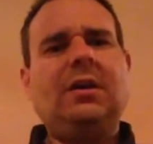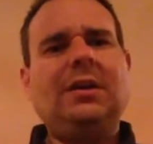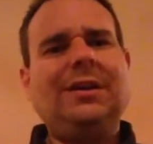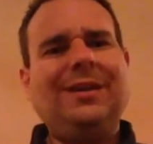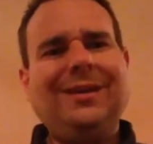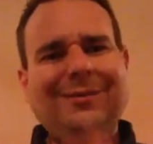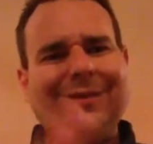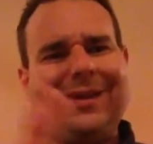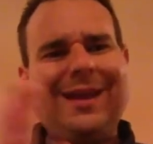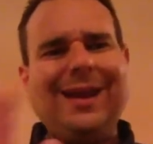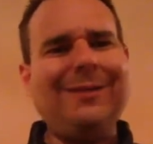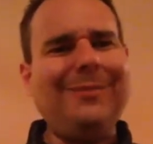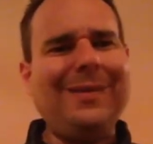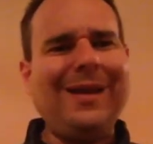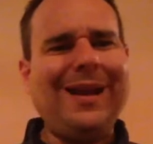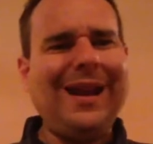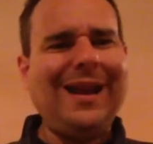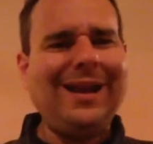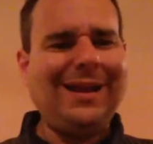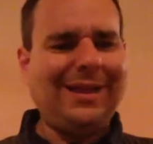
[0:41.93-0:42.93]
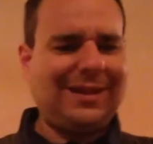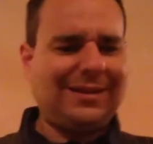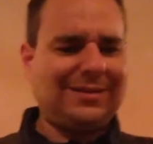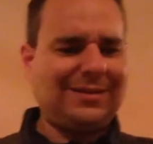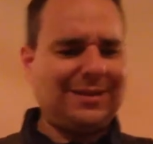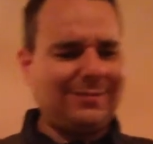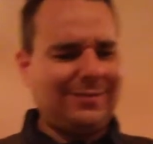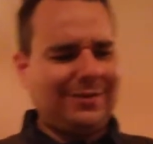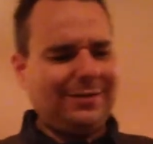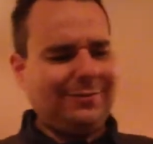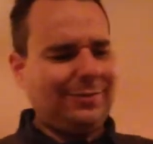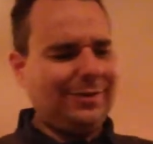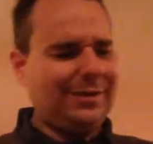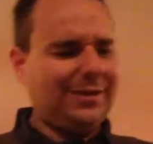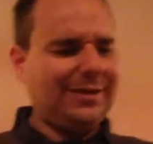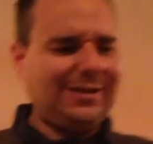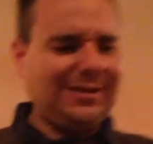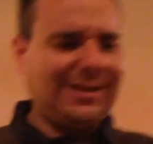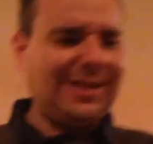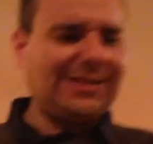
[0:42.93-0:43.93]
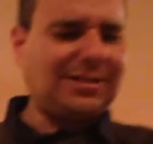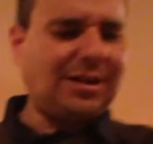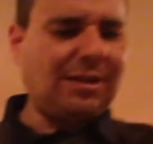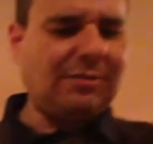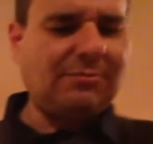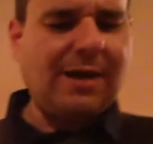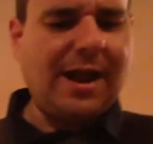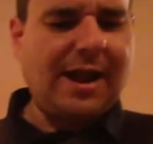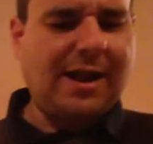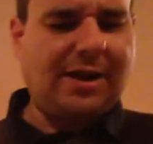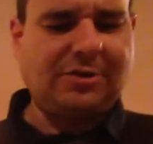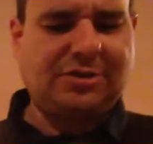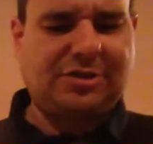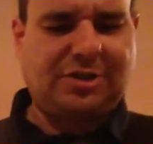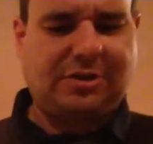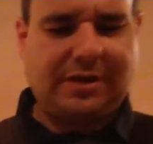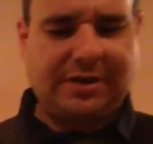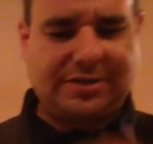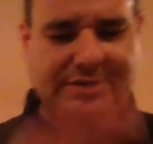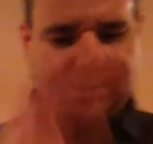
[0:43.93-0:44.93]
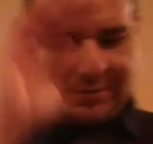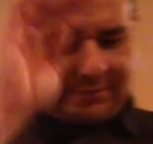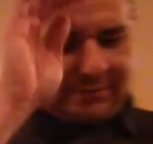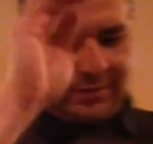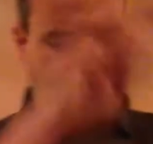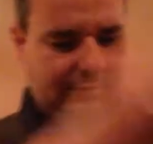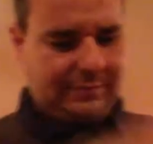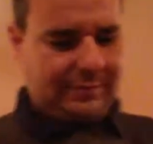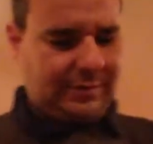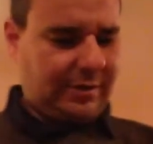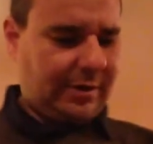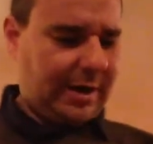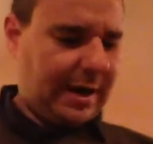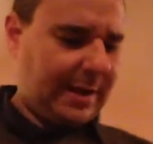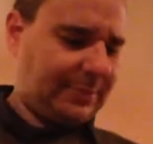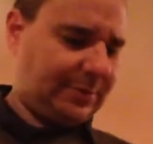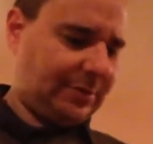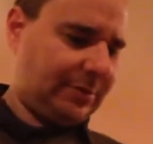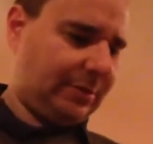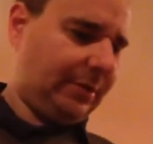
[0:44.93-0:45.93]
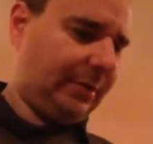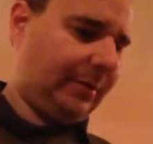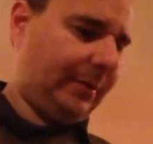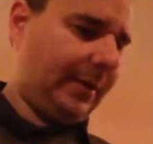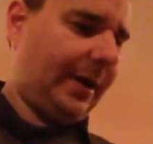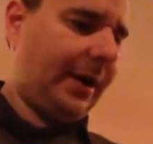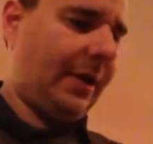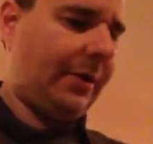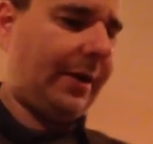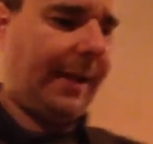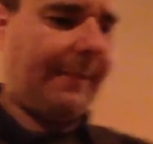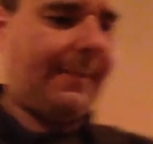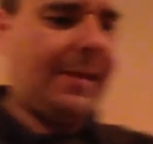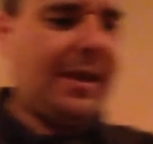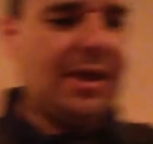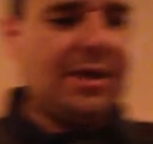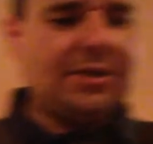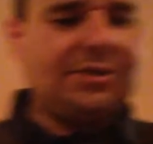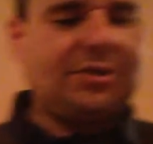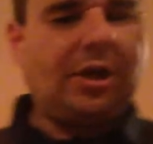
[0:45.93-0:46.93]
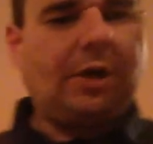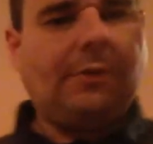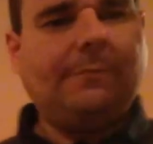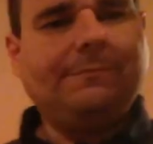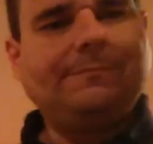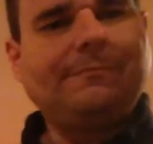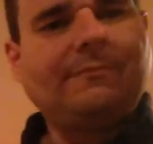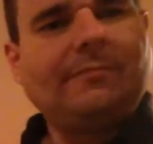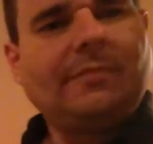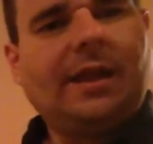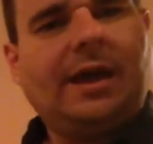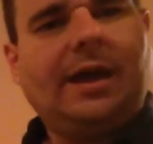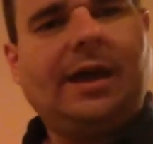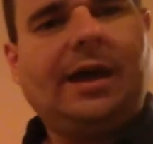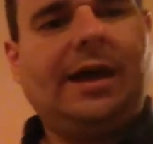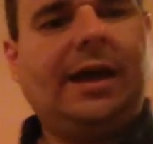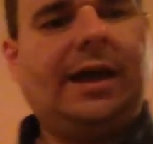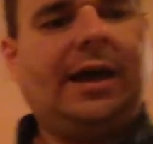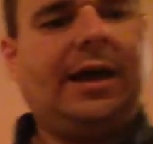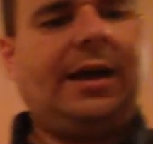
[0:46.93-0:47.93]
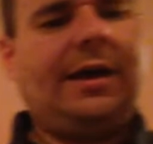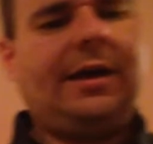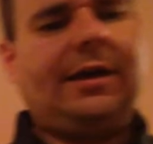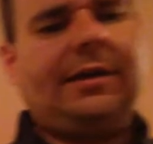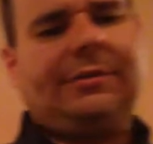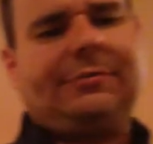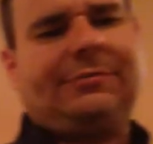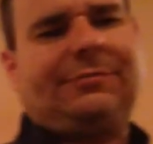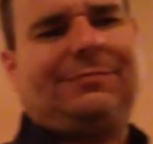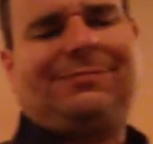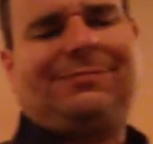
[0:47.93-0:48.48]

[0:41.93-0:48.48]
you don't care about any of this. Huh? Get to the records, Chris. You're absolutely right. Okay, so uh,